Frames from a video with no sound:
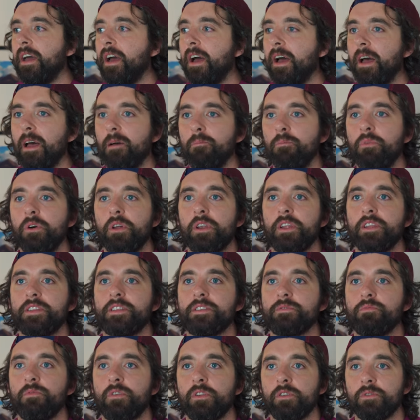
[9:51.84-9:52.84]
But
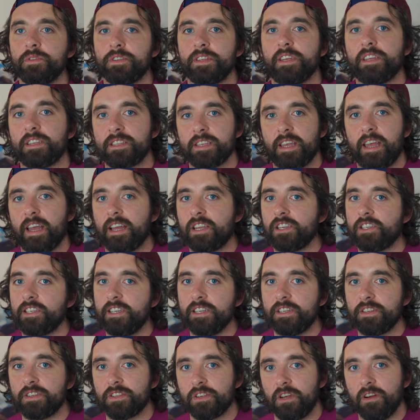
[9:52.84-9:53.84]
it's one of those things I
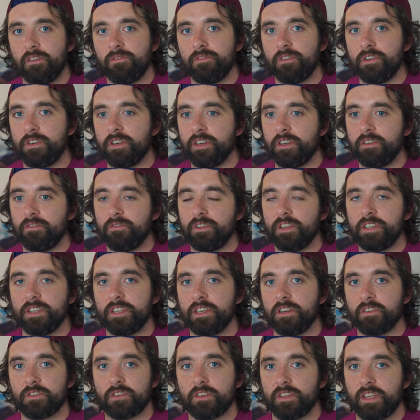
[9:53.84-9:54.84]
actually discovered in
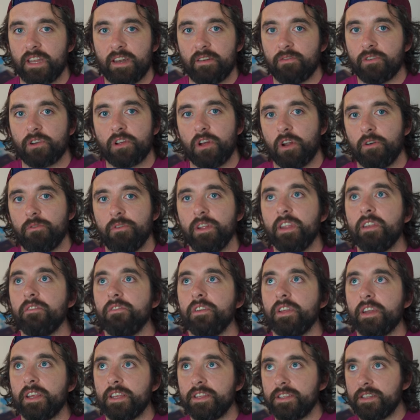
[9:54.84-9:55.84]
recent years because I never got rid
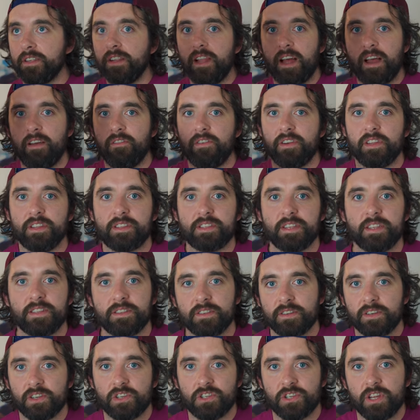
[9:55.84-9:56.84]
of it. I still have it. It
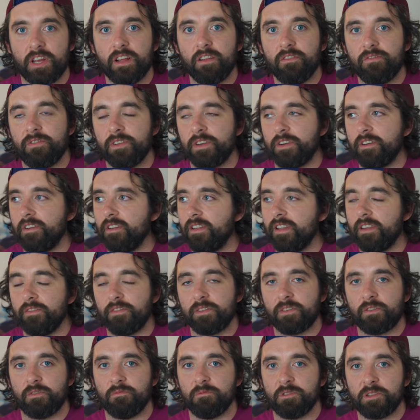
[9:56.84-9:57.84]
sits on a shelf in our
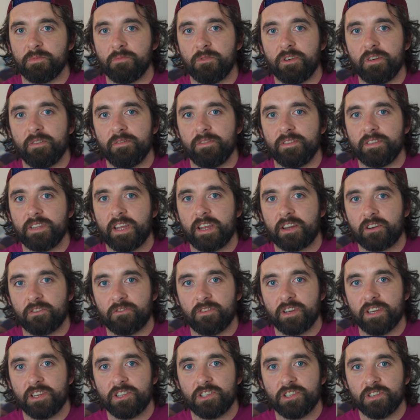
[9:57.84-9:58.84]
living room. It's more of a
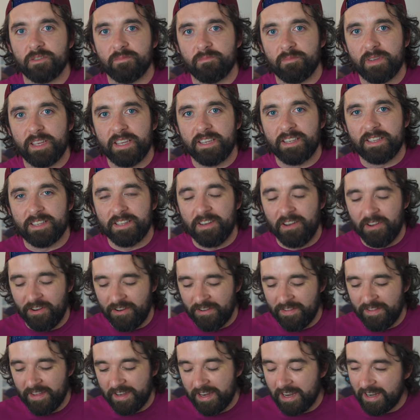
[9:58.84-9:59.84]
decoration piece now
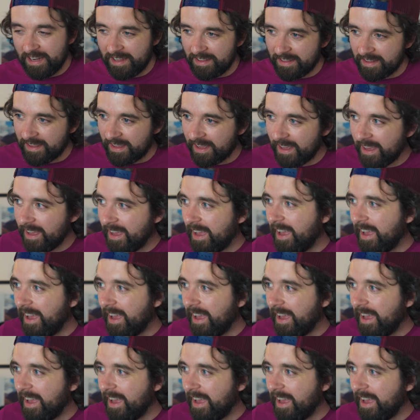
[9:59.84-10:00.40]
than anything.